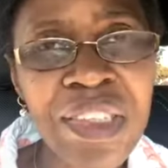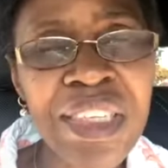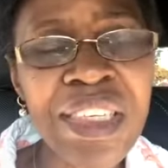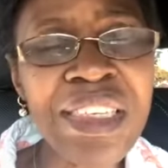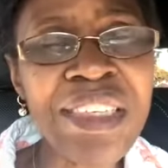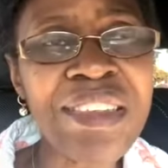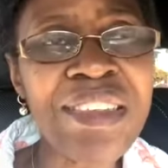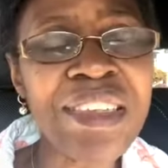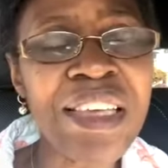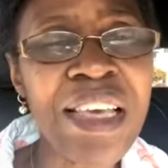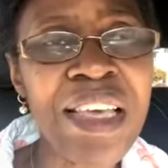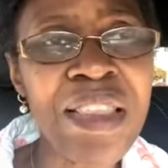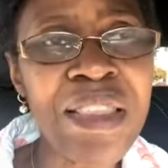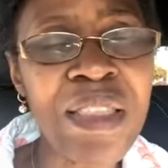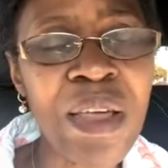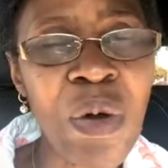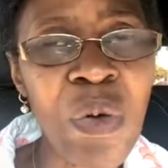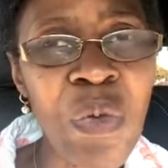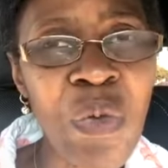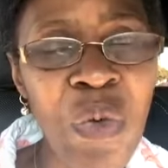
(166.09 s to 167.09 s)
is
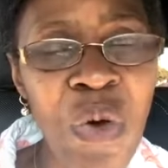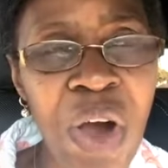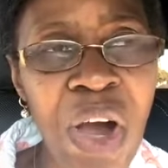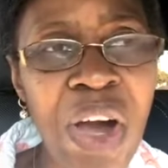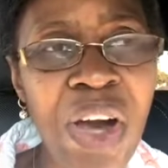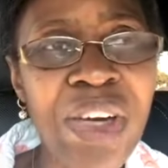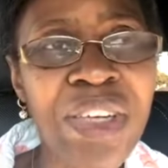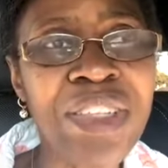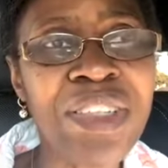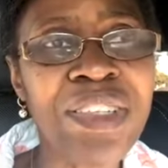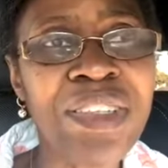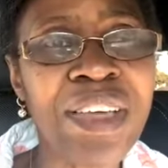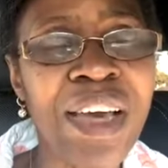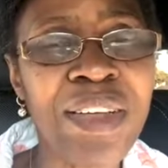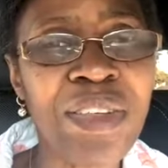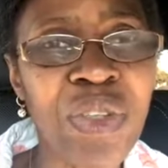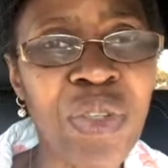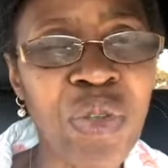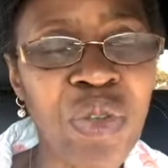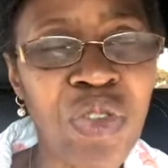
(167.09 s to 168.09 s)
in the word
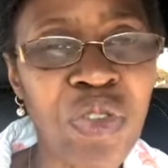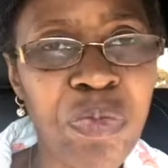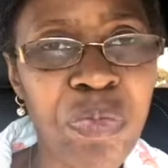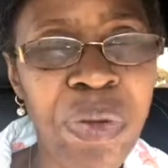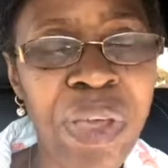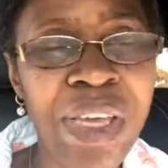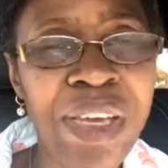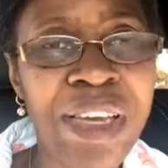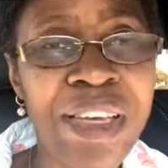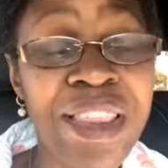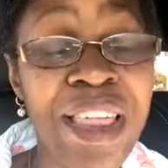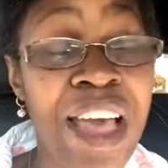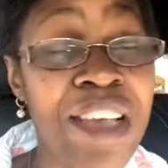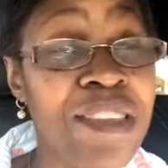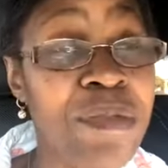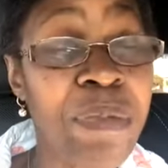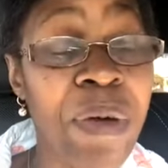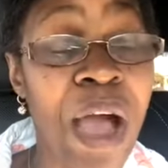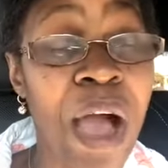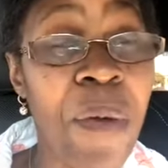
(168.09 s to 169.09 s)
that you speak?
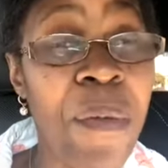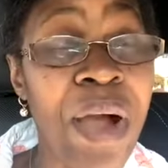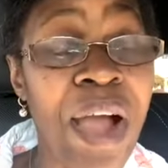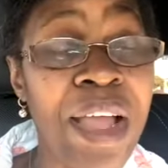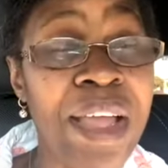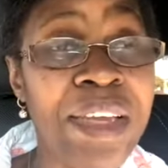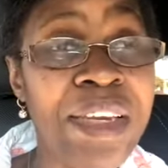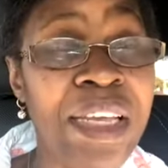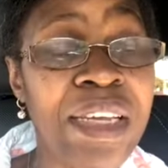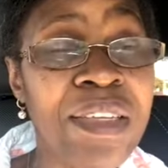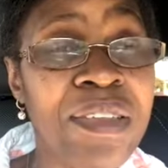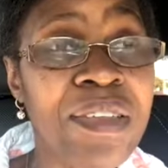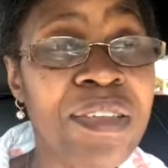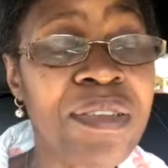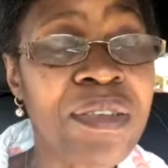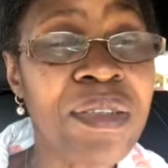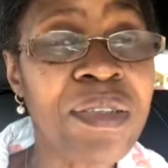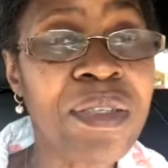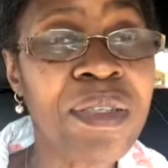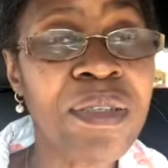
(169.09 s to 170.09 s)
There's power in
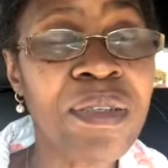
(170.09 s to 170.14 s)
it.